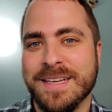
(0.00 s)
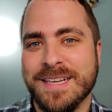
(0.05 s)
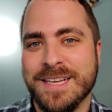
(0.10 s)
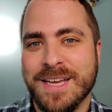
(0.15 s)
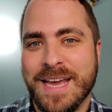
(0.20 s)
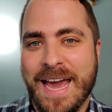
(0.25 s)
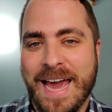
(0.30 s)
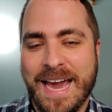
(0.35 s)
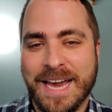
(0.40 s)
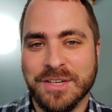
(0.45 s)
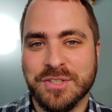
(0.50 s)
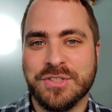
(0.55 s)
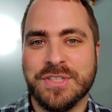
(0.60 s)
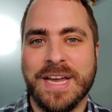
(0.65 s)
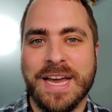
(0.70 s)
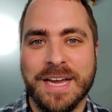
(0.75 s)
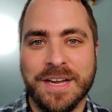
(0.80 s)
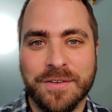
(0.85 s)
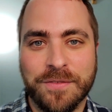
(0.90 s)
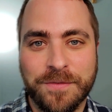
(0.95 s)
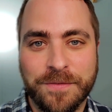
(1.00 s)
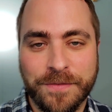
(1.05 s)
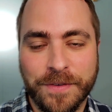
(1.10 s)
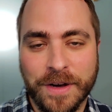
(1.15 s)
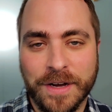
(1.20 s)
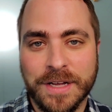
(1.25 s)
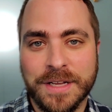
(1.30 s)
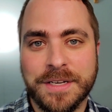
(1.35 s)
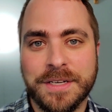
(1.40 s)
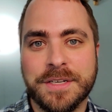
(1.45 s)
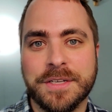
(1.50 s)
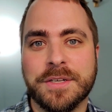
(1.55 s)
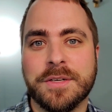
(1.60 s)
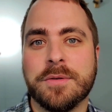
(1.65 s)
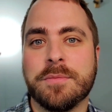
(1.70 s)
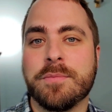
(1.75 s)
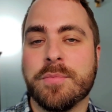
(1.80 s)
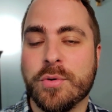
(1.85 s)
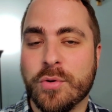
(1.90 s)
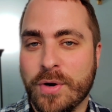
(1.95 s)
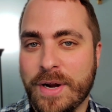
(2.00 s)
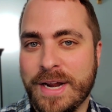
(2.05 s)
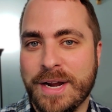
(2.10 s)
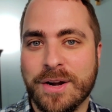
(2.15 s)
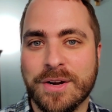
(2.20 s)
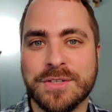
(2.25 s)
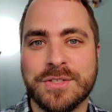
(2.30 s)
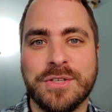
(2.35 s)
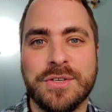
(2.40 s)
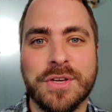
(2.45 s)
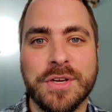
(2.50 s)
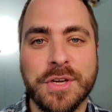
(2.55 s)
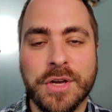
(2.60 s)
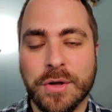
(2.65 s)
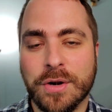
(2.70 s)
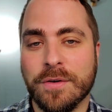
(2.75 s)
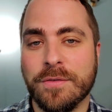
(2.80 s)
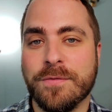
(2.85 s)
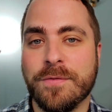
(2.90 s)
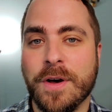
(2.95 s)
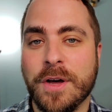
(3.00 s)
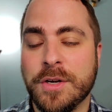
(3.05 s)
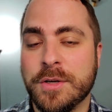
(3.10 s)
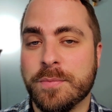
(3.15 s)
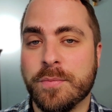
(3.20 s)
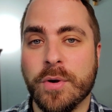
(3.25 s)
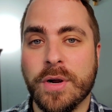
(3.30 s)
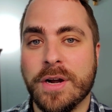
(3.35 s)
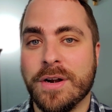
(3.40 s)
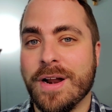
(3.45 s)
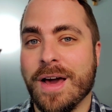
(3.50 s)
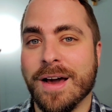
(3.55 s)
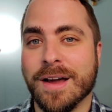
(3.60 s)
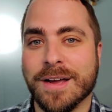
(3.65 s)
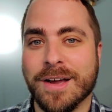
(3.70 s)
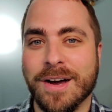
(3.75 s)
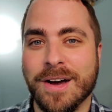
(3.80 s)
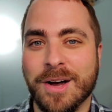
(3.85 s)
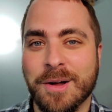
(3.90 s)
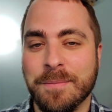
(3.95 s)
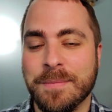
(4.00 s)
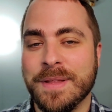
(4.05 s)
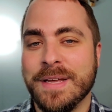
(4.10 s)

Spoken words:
#FundPrayer. So you can go to fundprayer.com